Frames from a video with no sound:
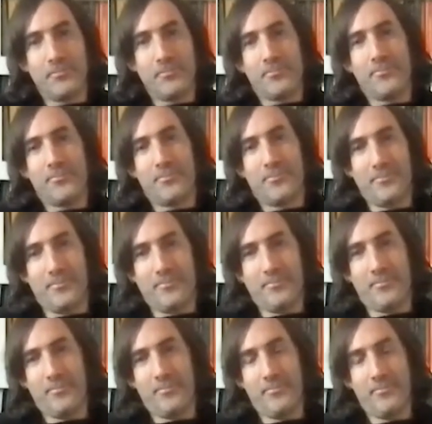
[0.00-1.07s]

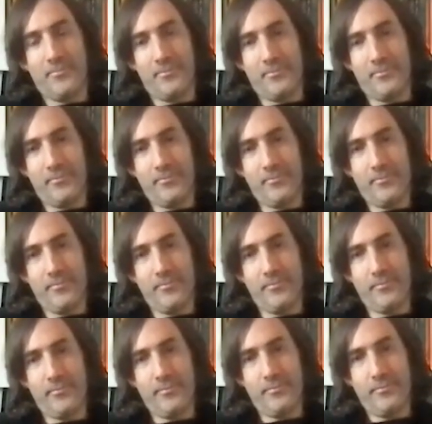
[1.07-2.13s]

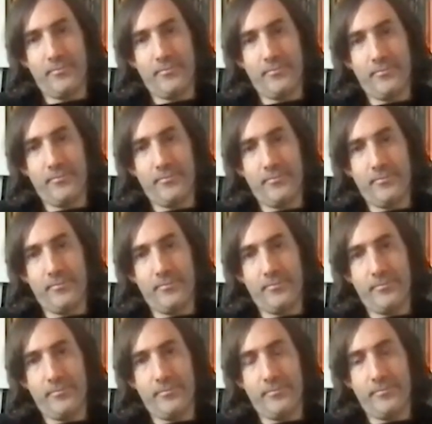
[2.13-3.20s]

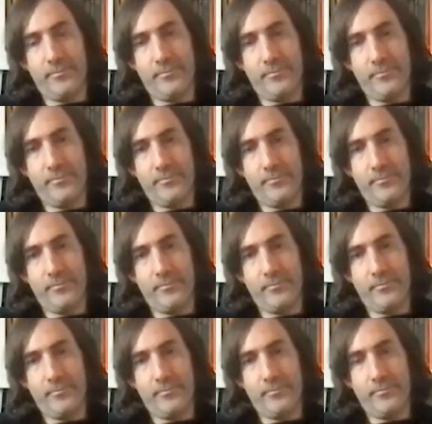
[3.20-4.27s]

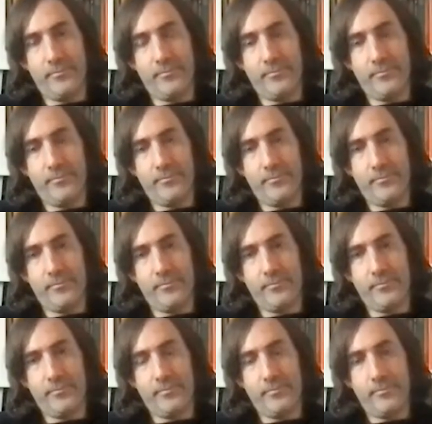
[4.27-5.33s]

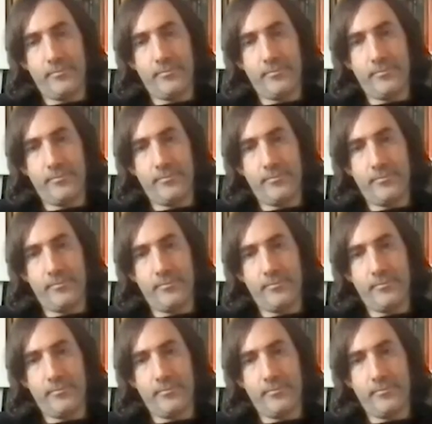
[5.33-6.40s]

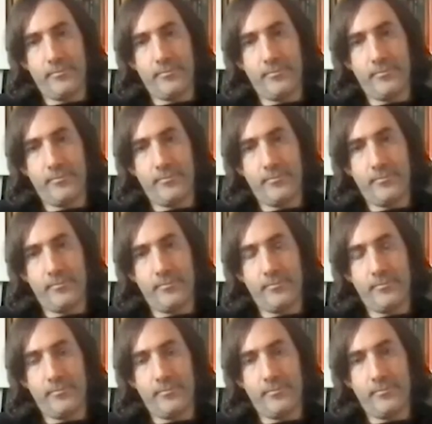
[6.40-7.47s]

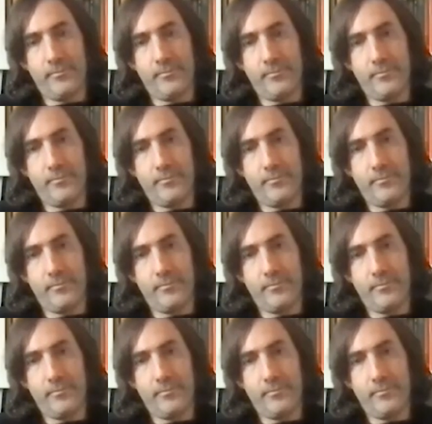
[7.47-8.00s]
(not speaking)